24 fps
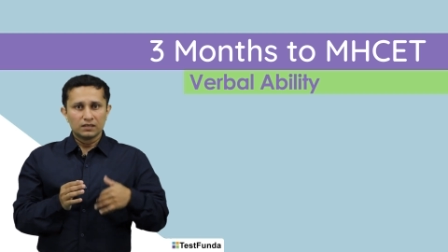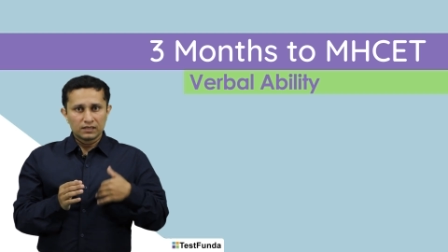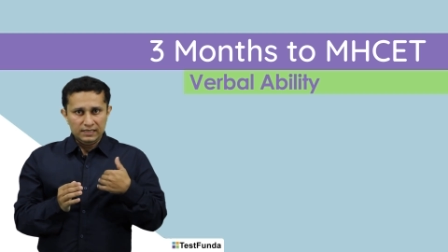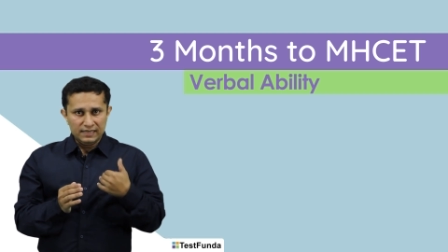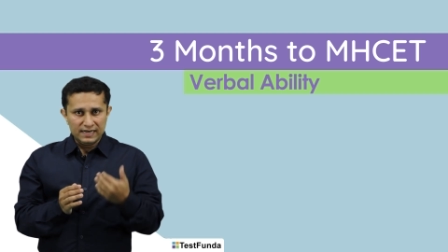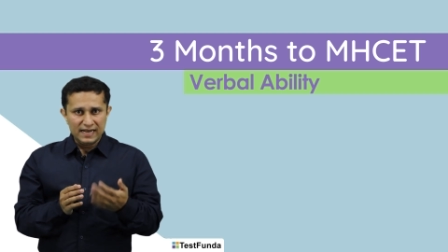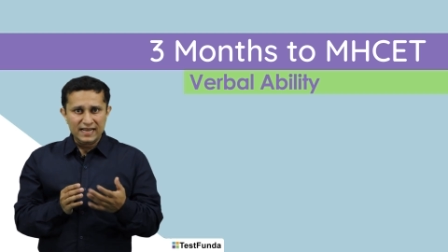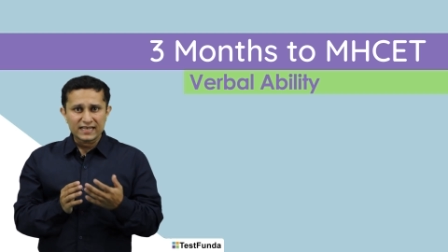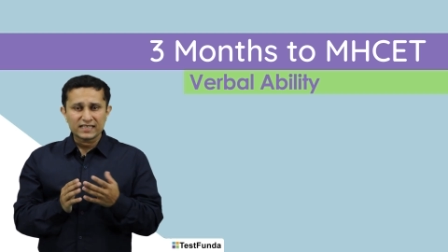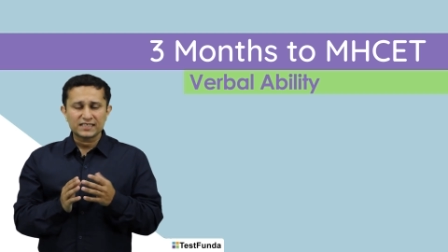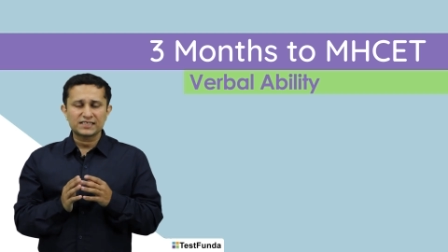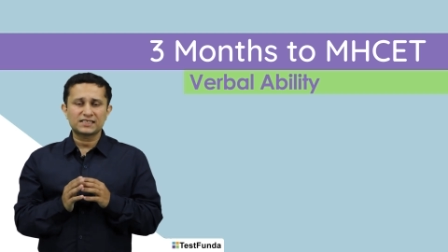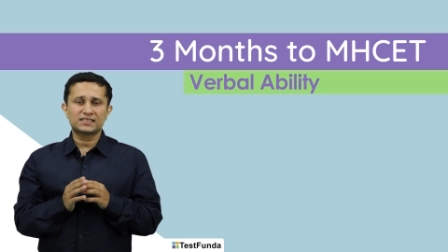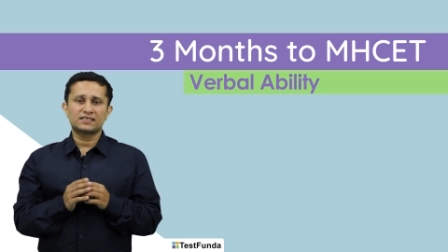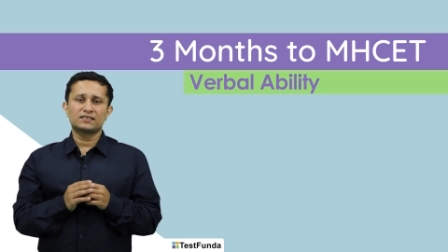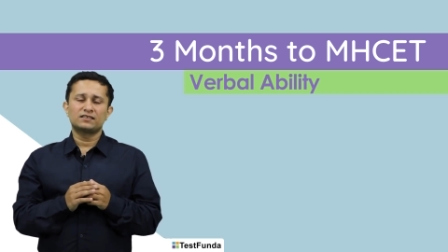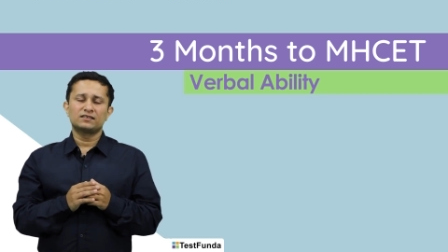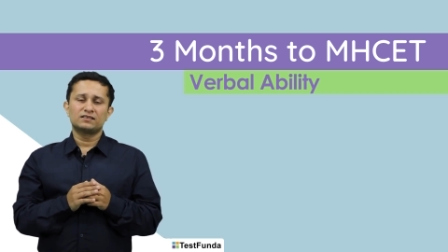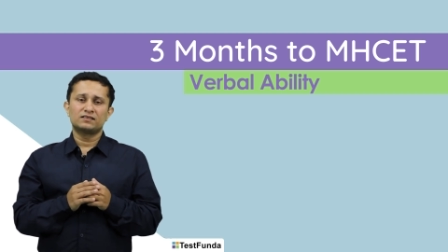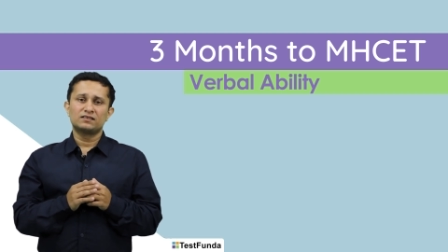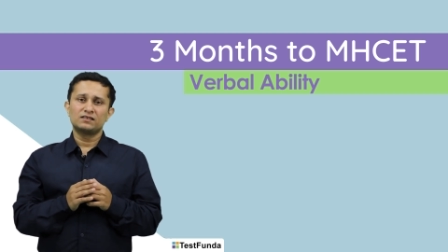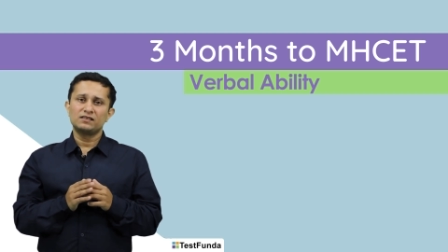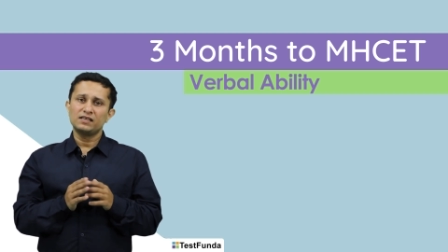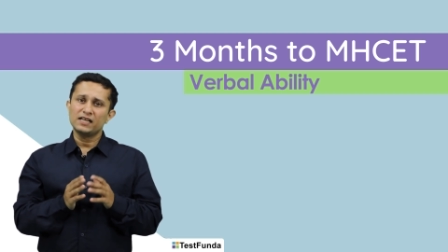Next,
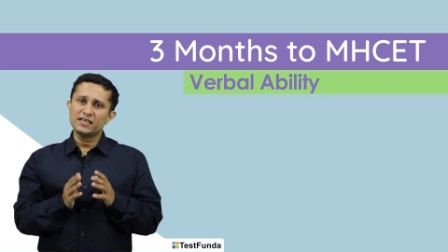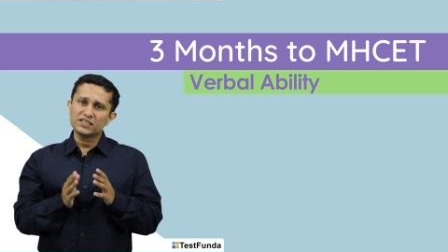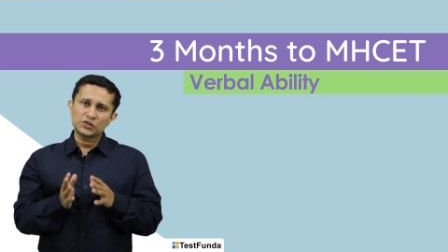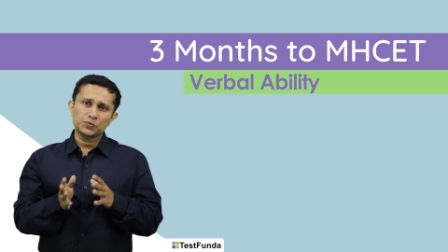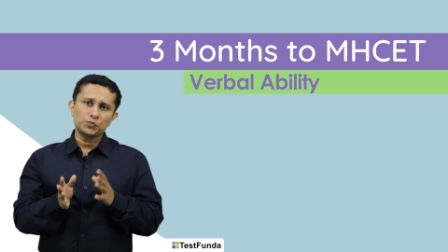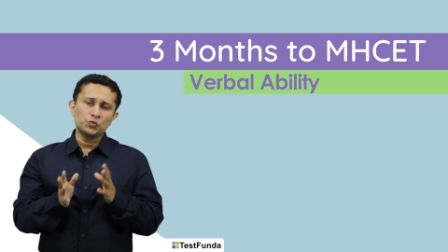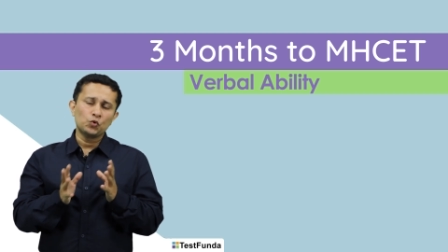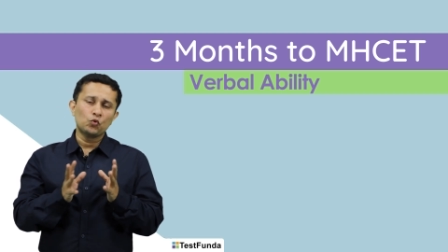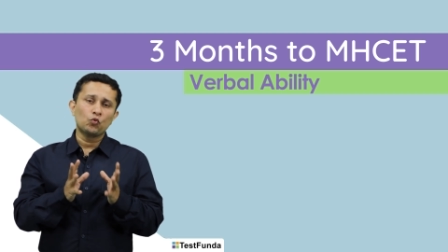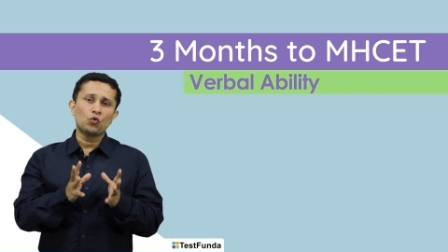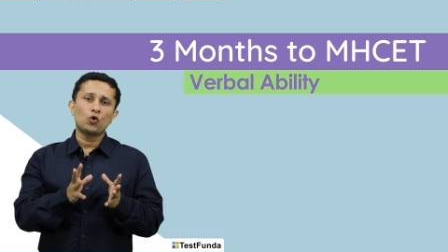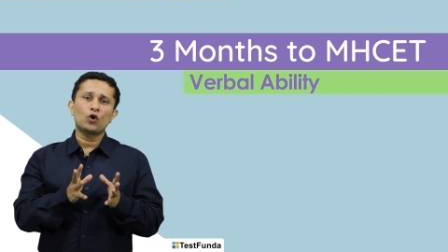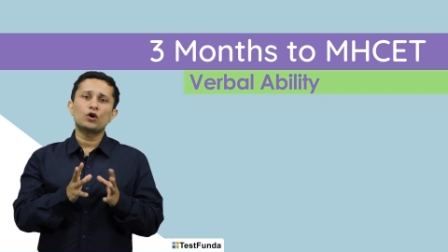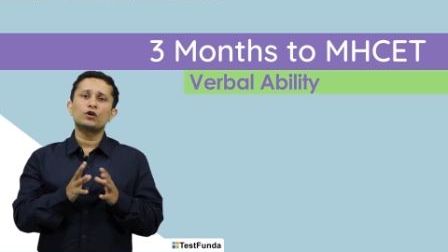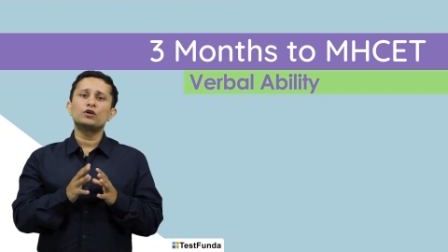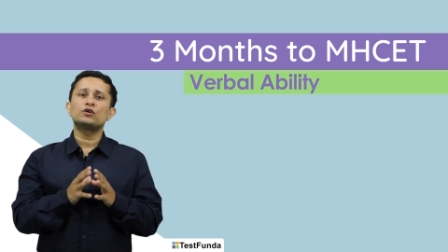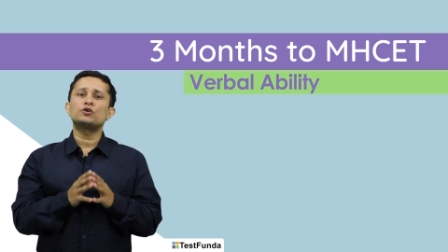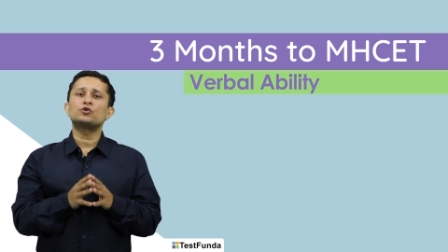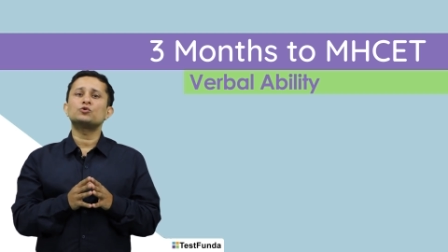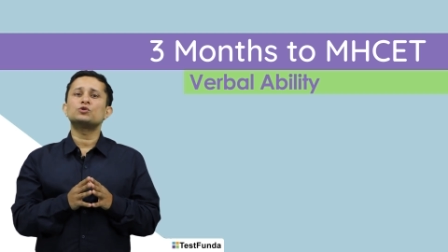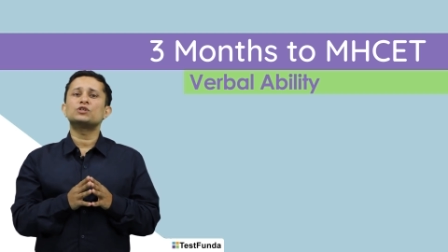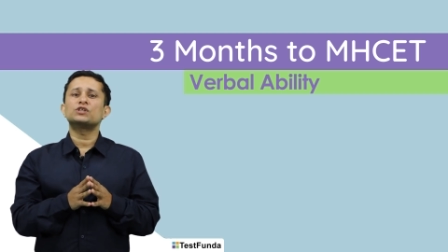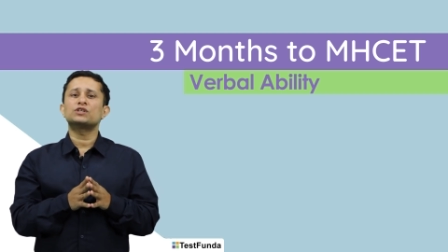let's move on to